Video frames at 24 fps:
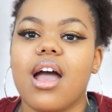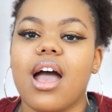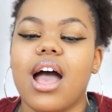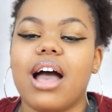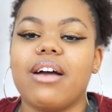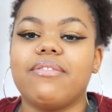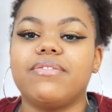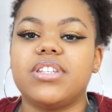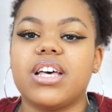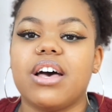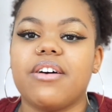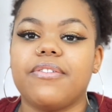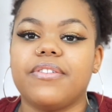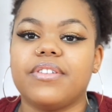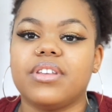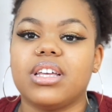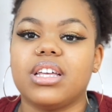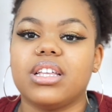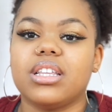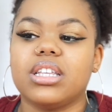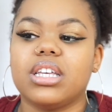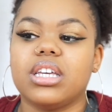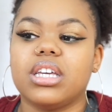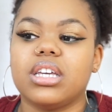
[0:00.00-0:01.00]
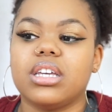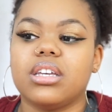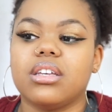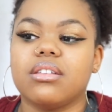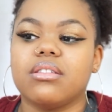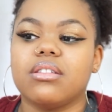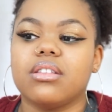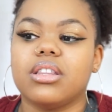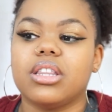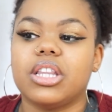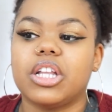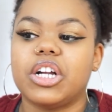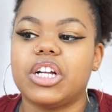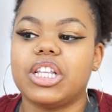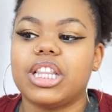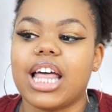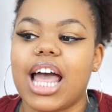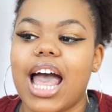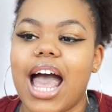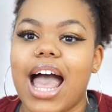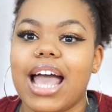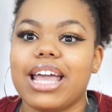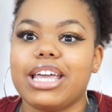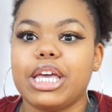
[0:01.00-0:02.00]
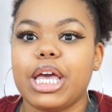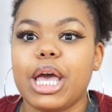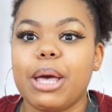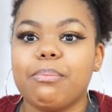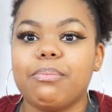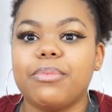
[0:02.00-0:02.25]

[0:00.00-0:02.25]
I've definitely learned that I can